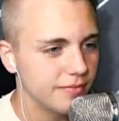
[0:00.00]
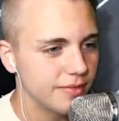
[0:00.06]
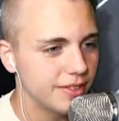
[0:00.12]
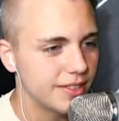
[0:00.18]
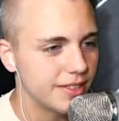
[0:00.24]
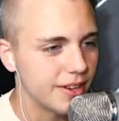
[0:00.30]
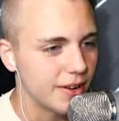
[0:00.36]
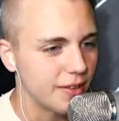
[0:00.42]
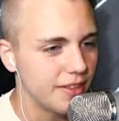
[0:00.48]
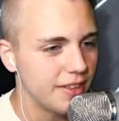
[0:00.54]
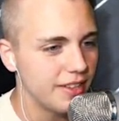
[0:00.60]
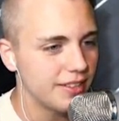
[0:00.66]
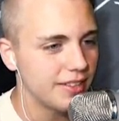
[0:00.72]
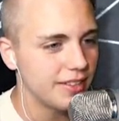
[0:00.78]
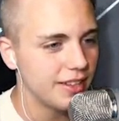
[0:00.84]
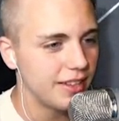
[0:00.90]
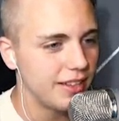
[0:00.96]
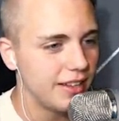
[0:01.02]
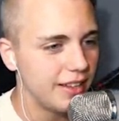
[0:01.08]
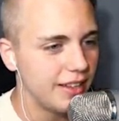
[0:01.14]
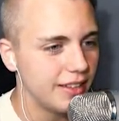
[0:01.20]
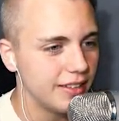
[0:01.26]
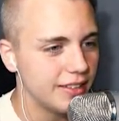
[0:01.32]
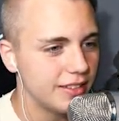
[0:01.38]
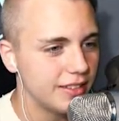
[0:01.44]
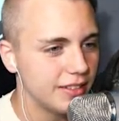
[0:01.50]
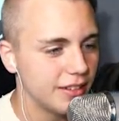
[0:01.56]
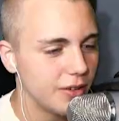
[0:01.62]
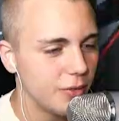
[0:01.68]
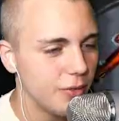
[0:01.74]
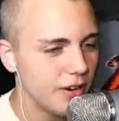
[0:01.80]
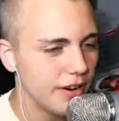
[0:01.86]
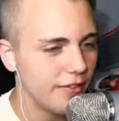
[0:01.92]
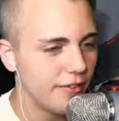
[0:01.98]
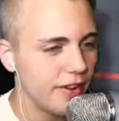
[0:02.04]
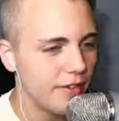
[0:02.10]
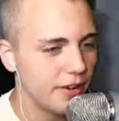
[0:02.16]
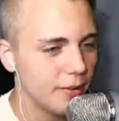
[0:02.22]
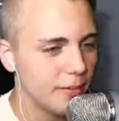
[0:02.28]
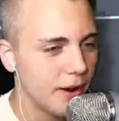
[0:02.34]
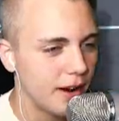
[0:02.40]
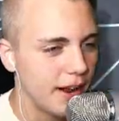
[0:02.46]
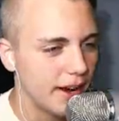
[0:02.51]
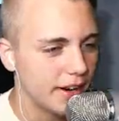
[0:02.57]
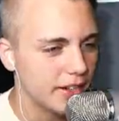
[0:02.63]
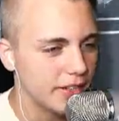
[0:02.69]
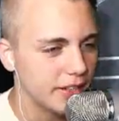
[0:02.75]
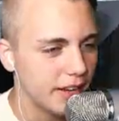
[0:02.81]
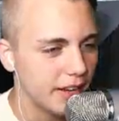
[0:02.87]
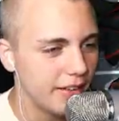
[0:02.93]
So this is quite a favorite of mine, actually.